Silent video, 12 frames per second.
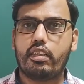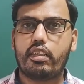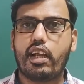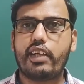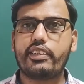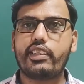
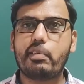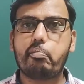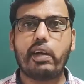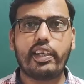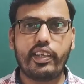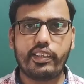
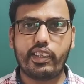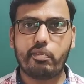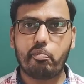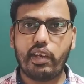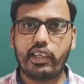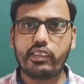Antipyretic
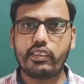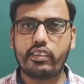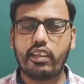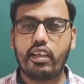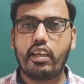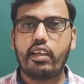means
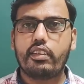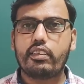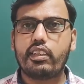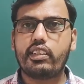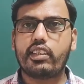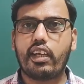
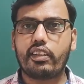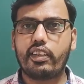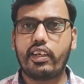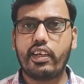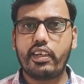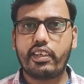these are
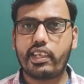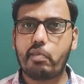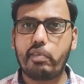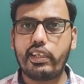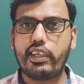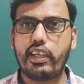the
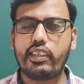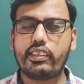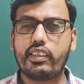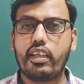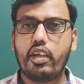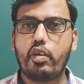chemicals